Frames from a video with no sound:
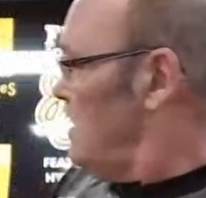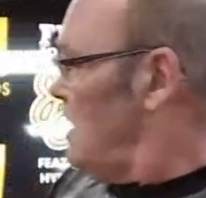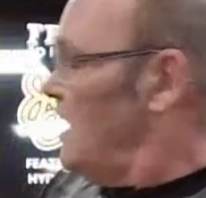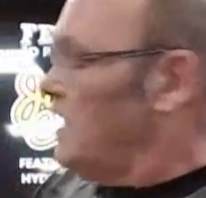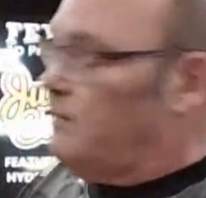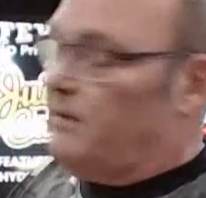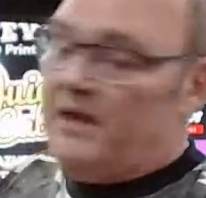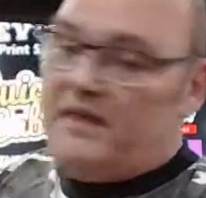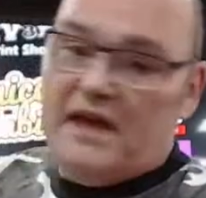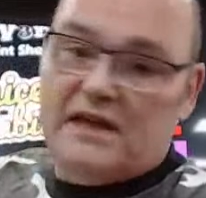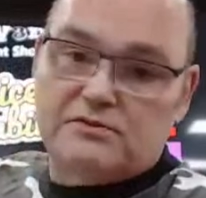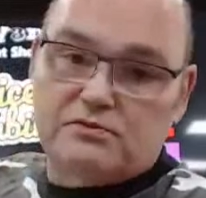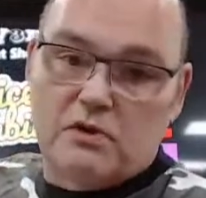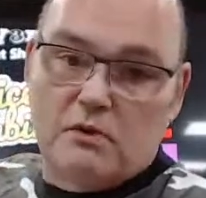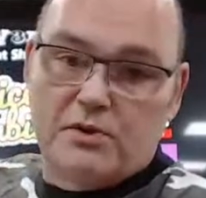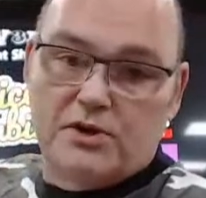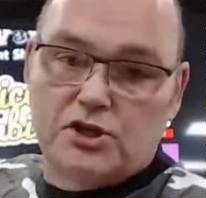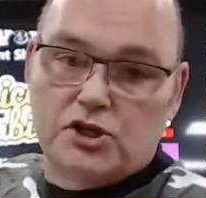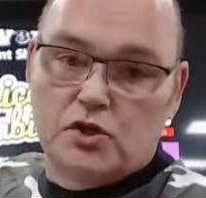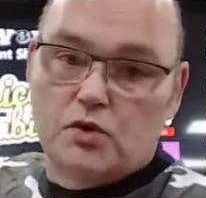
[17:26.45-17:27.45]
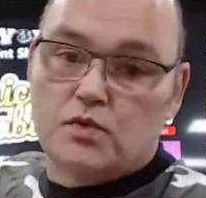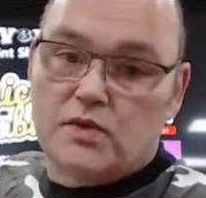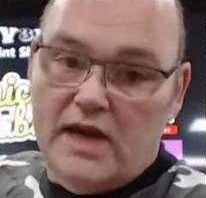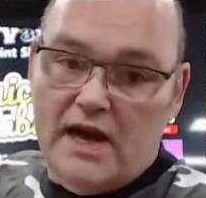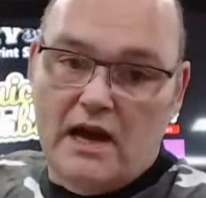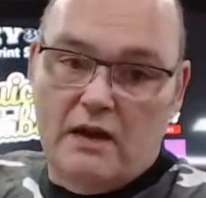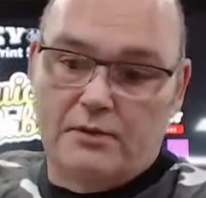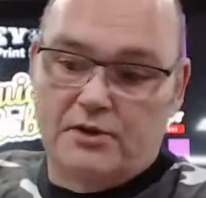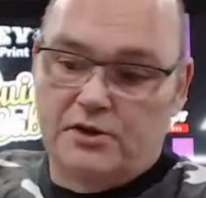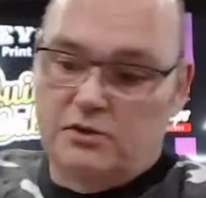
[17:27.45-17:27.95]
Anyway, that's what we do
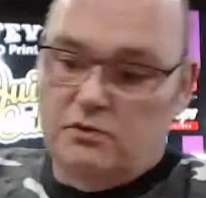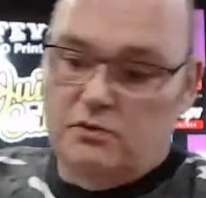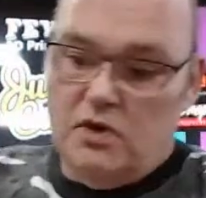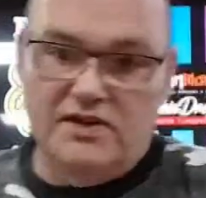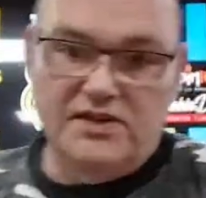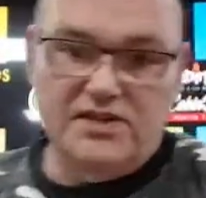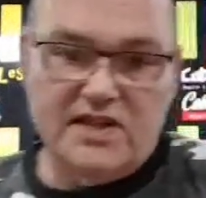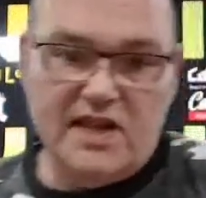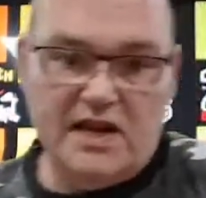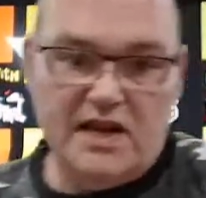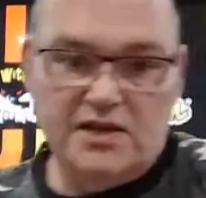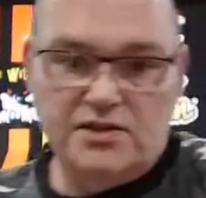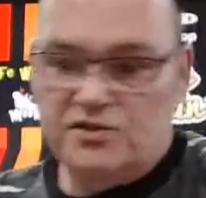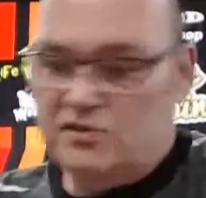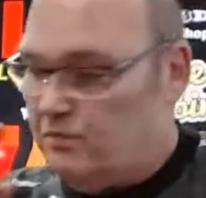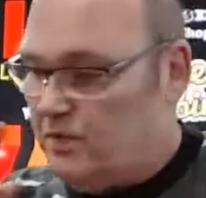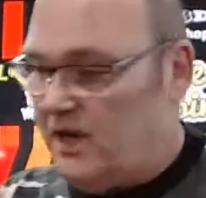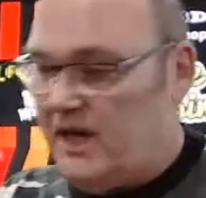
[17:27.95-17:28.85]
now. We do all this kind of stuff.